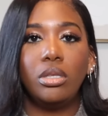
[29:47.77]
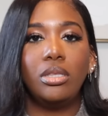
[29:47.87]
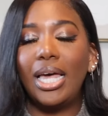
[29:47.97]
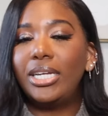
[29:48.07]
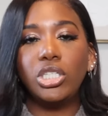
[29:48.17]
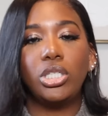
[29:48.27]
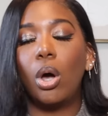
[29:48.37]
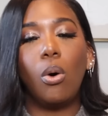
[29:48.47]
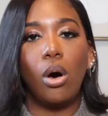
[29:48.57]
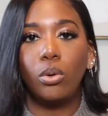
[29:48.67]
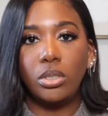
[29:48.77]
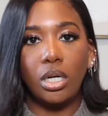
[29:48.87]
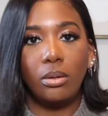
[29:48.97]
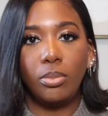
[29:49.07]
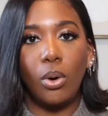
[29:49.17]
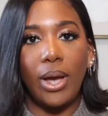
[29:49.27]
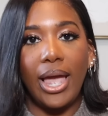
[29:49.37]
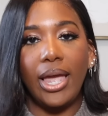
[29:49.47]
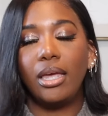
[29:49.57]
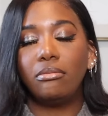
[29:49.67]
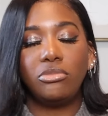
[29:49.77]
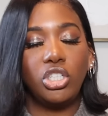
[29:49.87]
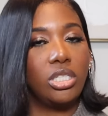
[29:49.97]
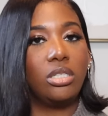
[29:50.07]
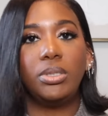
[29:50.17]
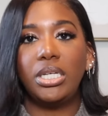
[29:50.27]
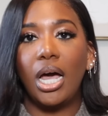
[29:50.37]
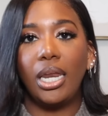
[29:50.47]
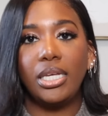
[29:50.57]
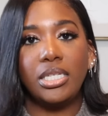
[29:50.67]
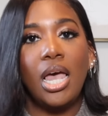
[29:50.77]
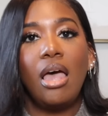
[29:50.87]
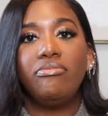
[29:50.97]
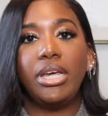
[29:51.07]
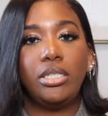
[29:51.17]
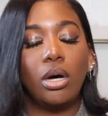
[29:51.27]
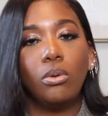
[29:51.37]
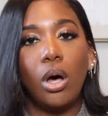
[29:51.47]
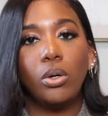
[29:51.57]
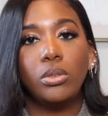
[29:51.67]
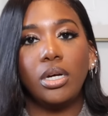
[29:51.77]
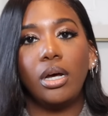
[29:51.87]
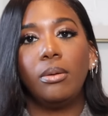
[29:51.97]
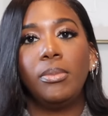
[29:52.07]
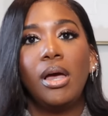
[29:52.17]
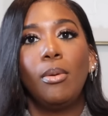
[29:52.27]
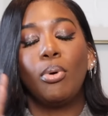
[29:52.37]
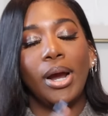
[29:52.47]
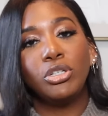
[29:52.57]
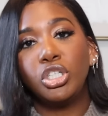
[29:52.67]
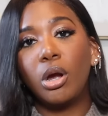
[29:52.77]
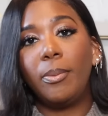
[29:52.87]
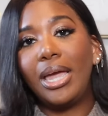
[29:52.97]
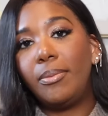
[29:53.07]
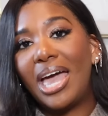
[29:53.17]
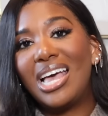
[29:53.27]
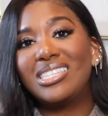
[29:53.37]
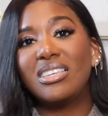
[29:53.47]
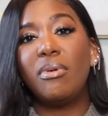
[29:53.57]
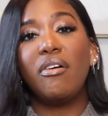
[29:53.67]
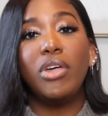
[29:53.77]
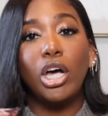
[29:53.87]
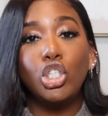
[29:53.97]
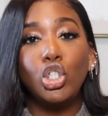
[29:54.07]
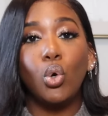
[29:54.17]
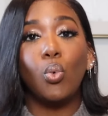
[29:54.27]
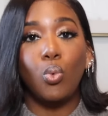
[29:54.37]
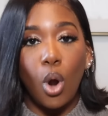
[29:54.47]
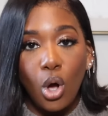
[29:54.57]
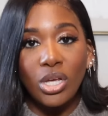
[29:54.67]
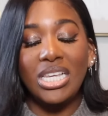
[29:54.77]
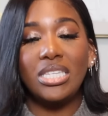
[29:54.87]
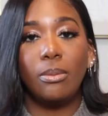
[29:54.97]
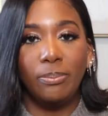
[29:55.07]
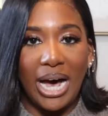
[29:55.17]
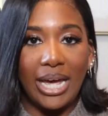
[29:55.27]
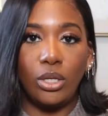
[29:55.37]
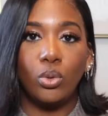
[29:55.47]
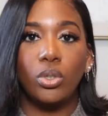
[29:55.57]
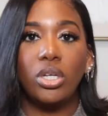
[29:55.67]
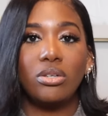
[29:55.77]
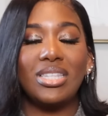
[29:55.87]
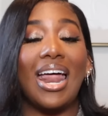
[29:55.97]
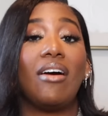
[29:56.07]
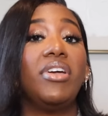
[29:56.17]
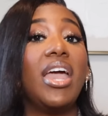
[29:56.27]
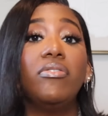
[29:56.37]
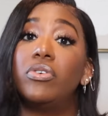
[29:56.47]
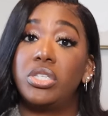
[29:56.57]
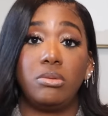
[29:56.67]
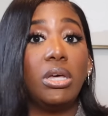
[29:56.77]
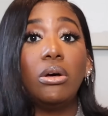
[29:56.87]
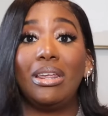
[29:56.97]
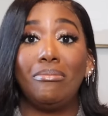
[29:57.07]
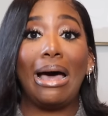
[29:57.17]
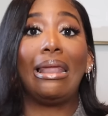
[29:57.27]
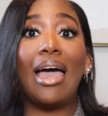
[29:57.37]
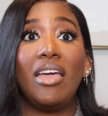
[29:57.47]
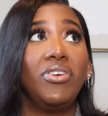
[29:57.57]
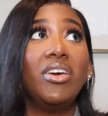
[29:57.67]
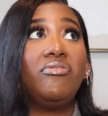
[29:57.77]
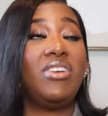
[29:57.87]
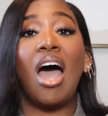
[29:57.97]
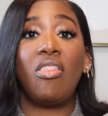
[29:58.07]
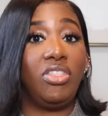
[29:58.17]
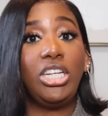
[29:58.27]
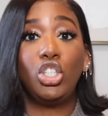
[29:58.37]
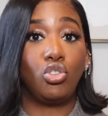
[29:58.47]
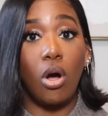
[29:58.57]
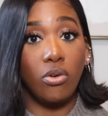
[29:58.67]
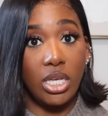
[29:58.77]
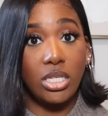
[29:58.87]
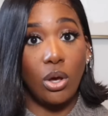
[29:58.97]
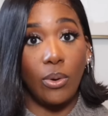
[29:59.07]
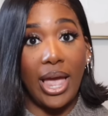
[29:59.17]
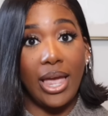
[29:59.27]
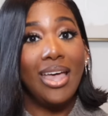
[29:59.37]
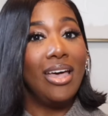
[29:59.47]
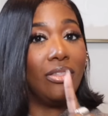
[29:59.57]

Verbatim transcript: They just don't hold up. Okay. Just to be honest, they don't hold up. Brown Sugar Babe has some of the strongest body oils that I've ever smelled in my life, if not the strongest. Okay.